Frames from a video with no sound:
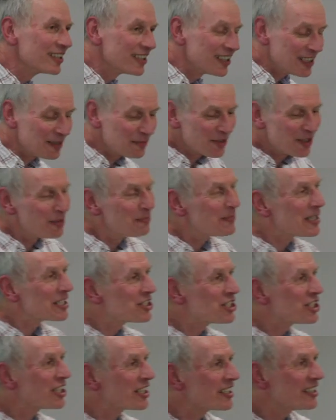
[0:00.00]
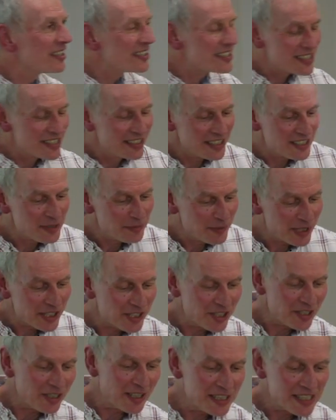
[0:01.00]
I've got my checklist here to make
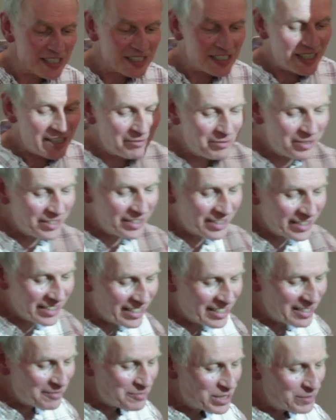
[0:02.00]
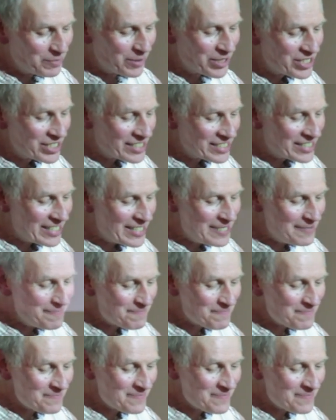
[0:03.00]
sure I say everything that I'm supposed to say.